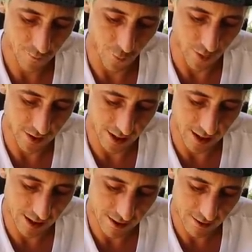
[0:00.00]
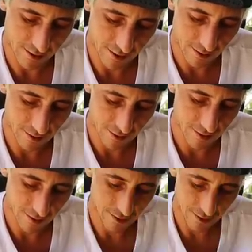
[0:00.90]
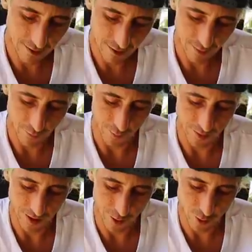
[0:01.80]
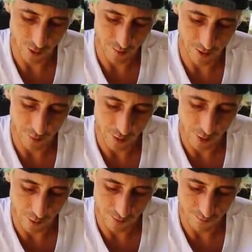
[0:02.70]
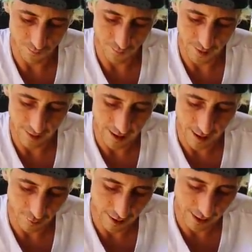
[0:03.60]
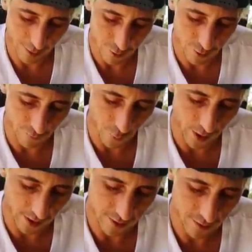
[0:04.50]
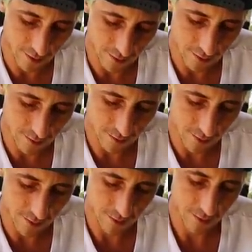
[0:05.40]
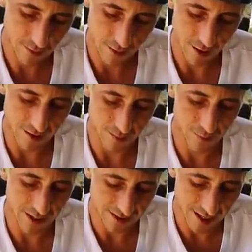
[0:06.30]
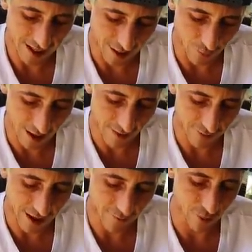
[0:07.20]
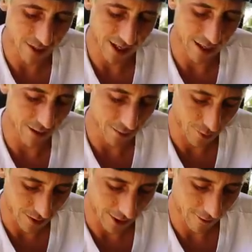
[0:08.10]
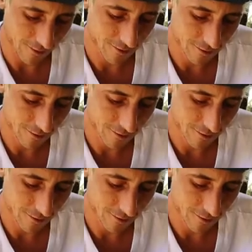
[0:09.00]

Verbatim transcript: 14 for potential complete. Well, no, that, I don't think it goes to 40s. A complete ticket would have to have our ticket number in there.